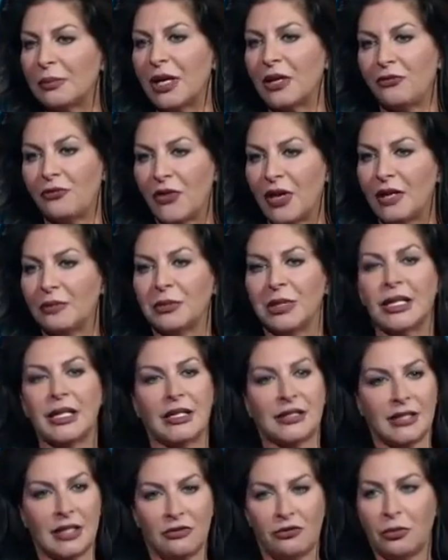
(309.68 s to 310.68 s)
my family
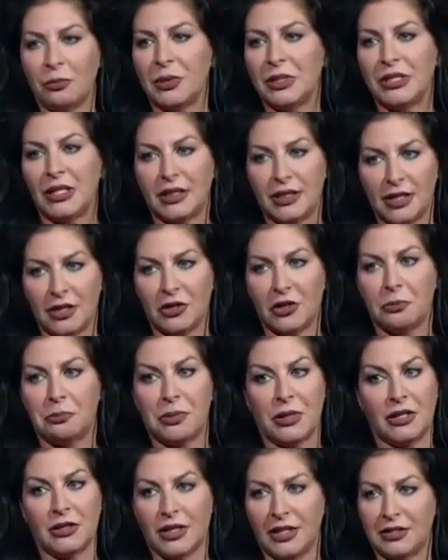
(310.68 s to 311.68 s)
has ever been to
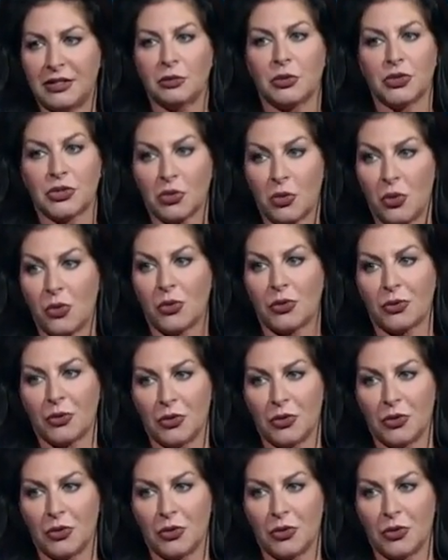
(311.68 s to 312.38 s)
therapy unless it was court